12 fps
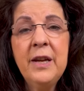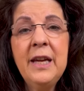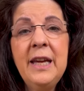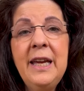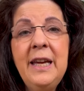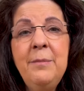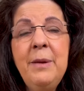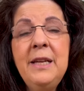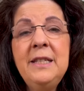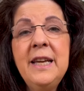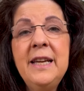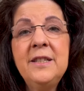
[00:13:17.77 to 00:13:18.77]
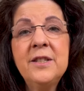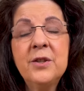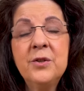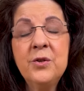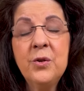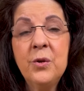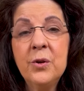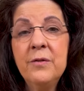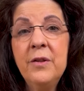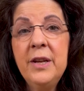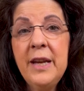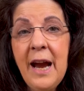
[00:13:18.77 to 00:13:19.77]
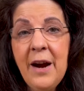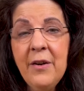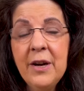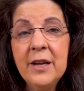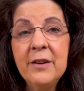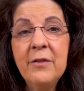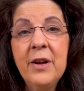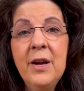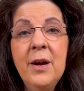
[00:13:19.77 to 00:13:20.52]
he maintains control of the narrative.